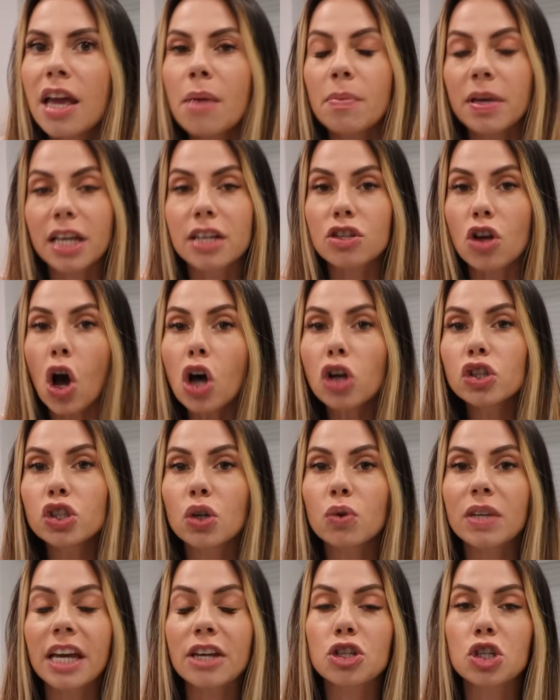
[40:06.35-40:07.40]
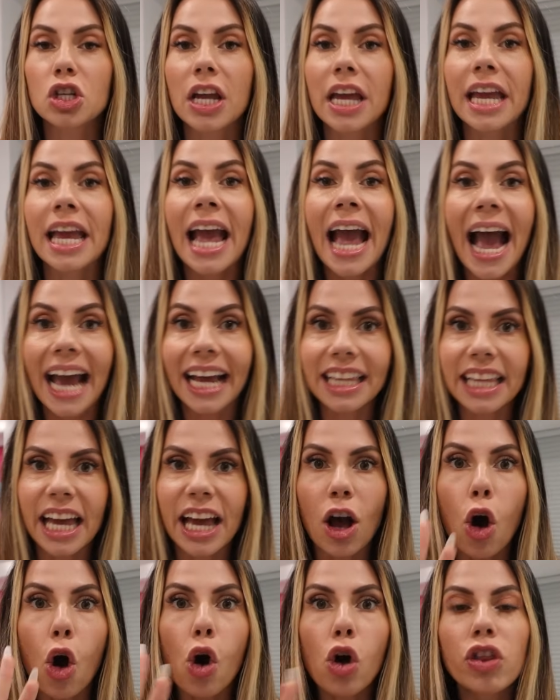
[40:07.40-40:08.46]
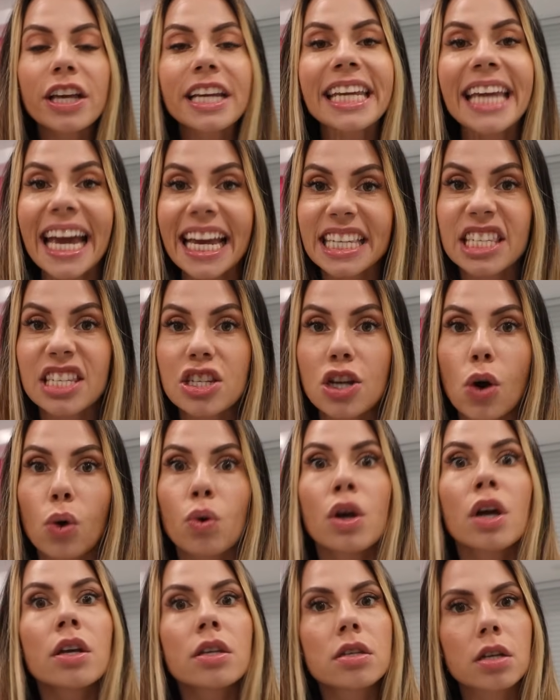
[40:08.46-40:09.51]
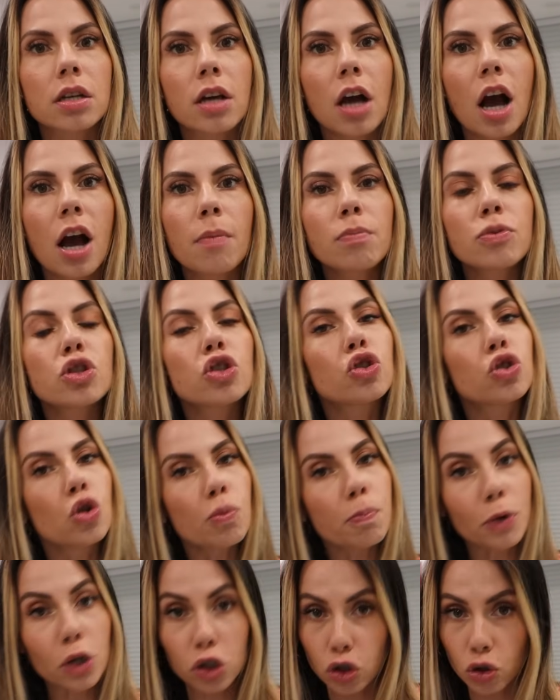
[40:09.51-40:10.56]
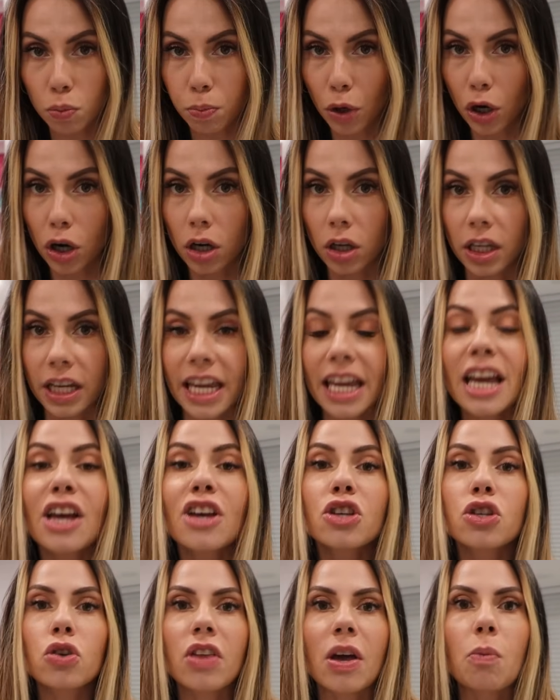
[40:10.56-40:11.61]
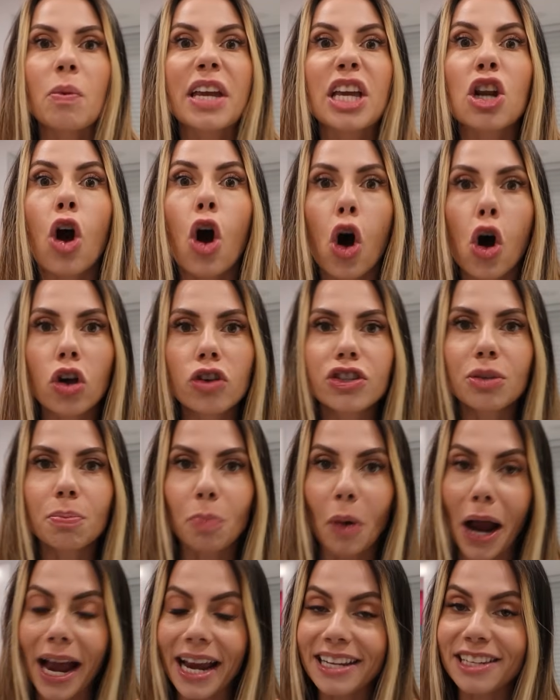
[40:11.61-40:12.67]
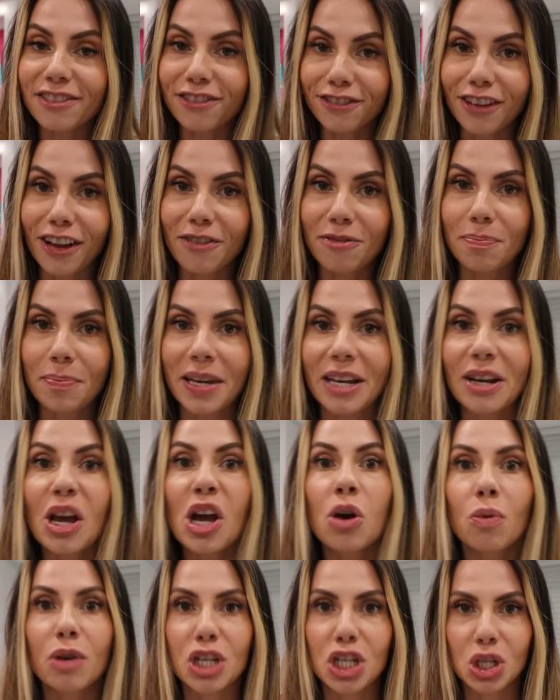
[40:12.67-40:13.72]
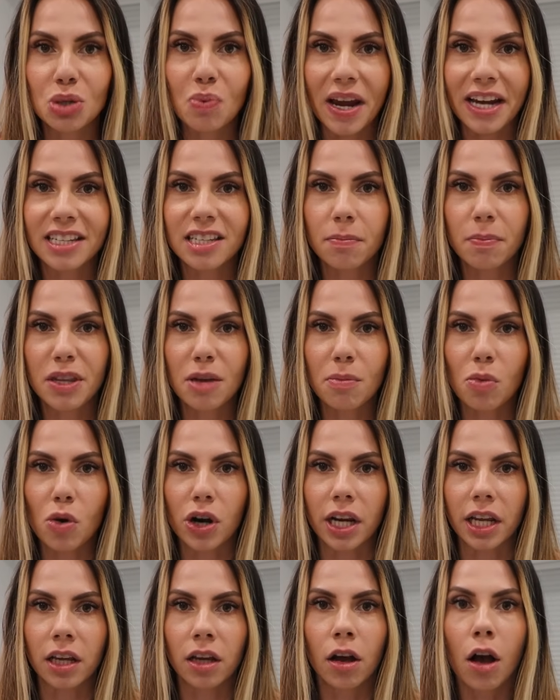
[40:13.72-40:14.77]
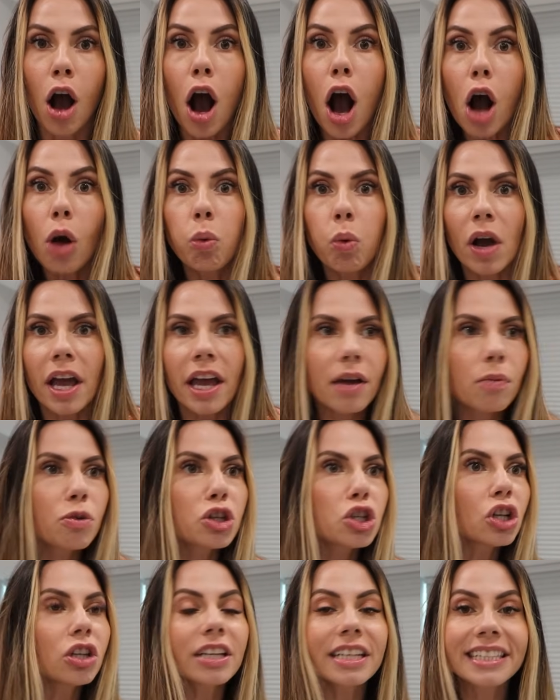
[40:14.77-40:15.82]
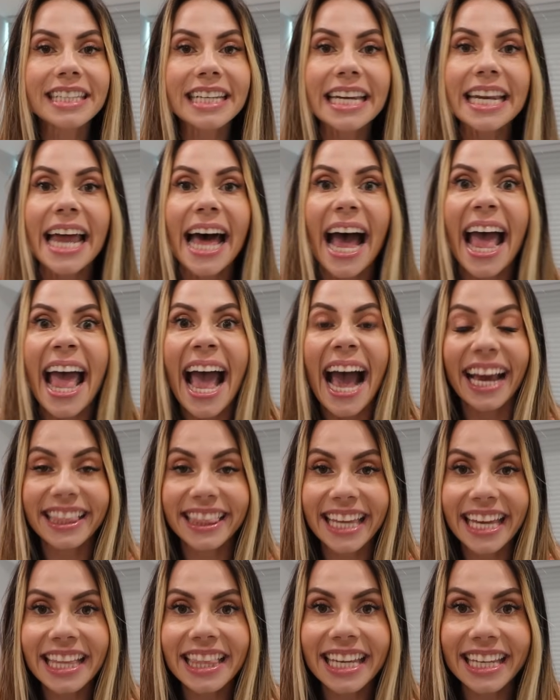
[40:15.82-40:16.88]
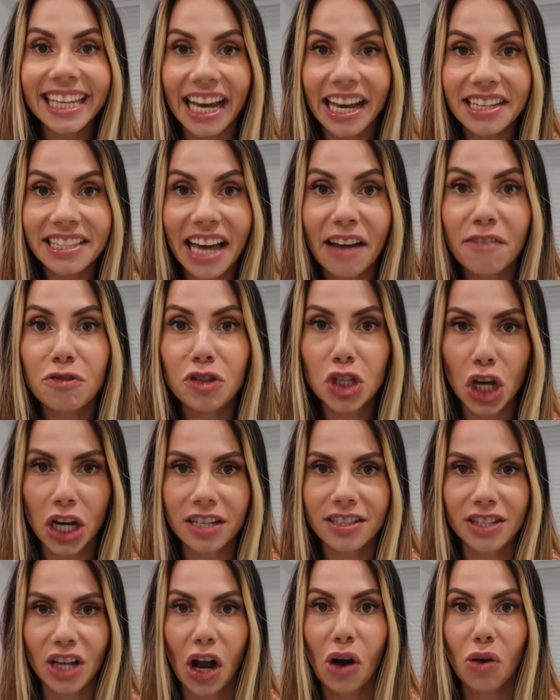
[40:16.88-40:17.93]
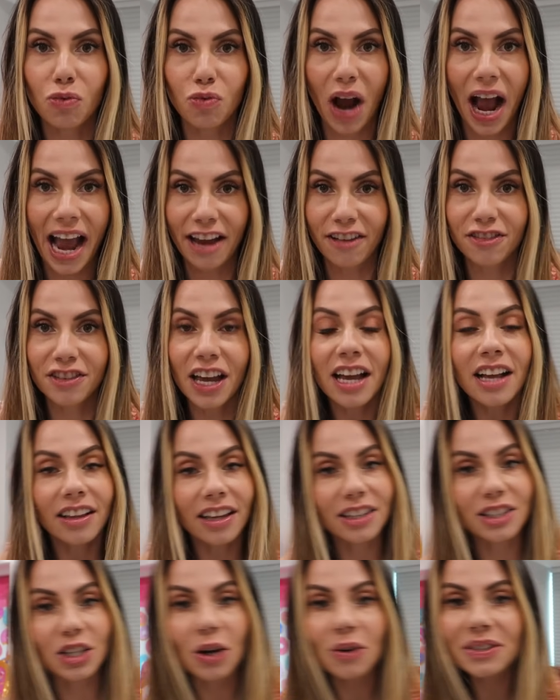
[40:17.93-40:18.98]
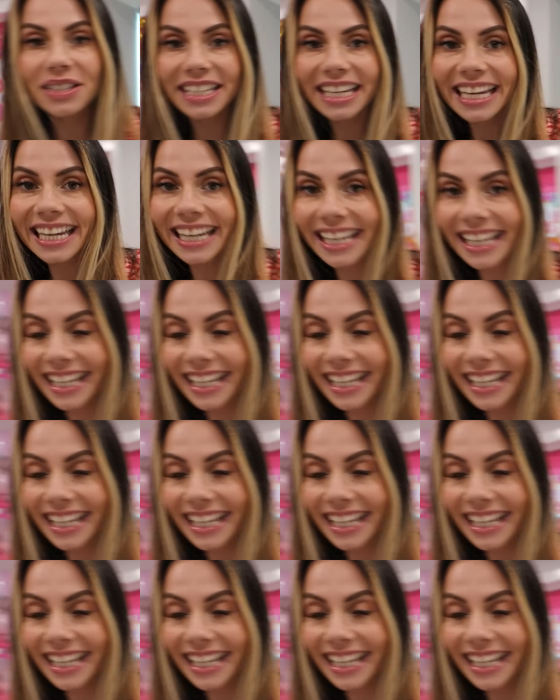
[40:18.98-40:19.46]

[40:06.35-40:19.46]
Because also yesterday, I let all the guests know to come super, super early so that we can all surprise Fluffbean when she wakes up in the morning. Oh, and would you listen to that? I think the guests have just arrived. Let's go see.